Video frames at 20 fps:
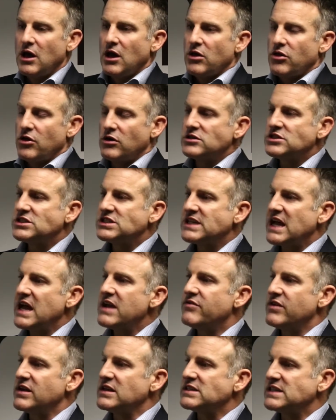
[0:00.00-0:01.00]
Those
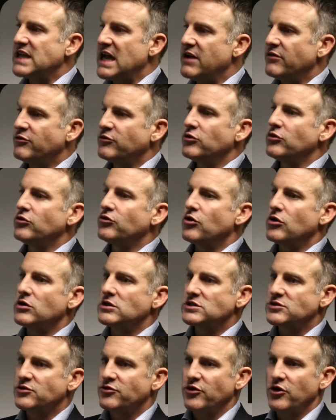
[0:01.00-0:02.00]
savings have to
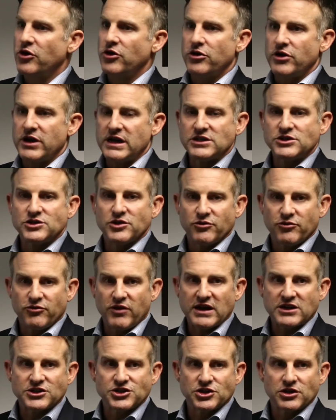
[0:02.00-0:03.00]
transfer into
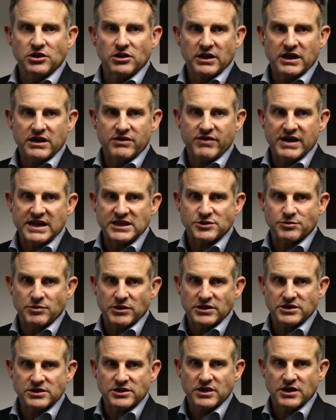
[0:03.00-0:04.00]
functional
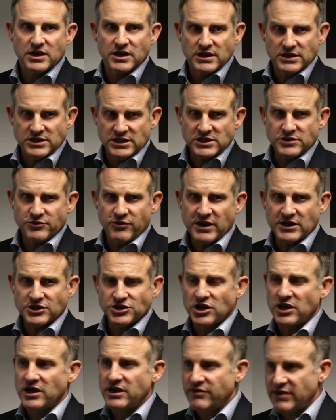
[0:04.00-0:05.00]
investment.
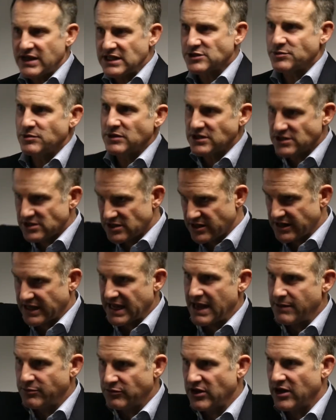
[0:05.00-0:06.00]
Dysfunctional investment, the
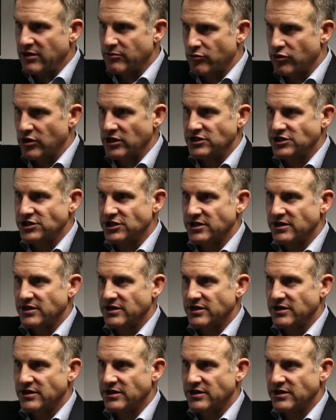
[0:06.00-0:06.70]
Cape Town Bridge.